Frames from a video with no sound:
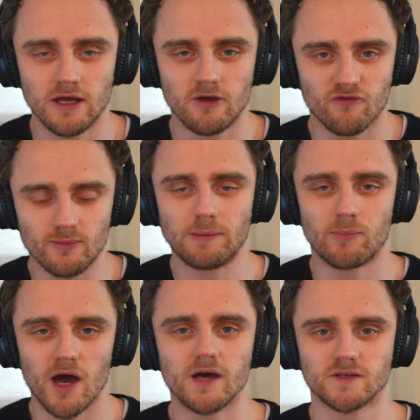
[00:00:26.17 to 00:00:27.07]
For me
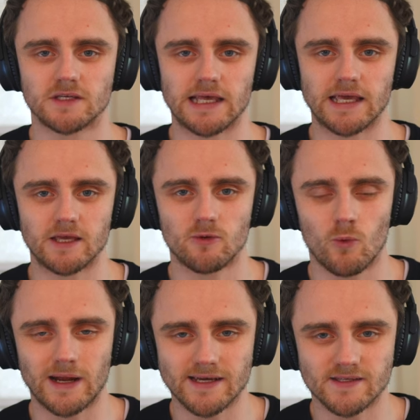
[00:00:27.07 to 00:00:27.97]
personally,
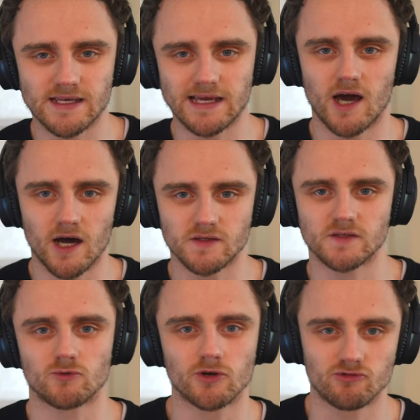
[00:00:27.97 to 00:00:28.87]
when I see an
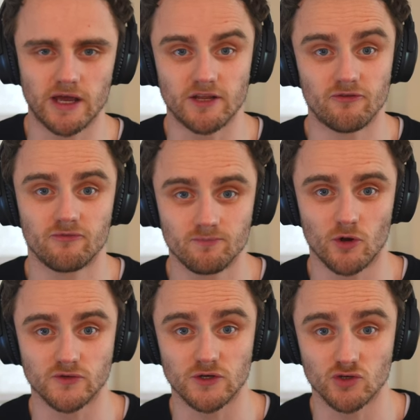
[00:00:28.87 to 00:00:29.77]
artist or a creative
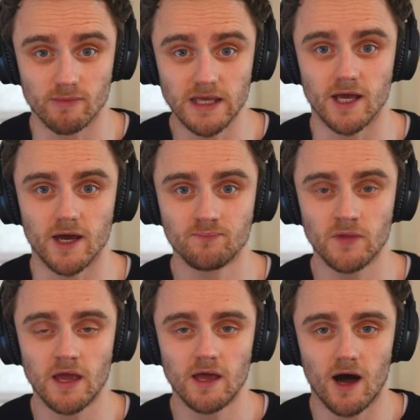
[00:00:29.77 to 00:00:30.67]
on social media,
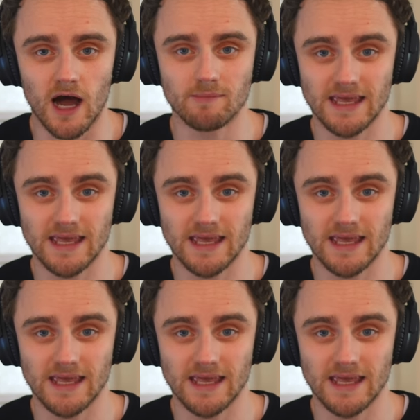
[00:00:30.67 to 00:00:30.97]
I'm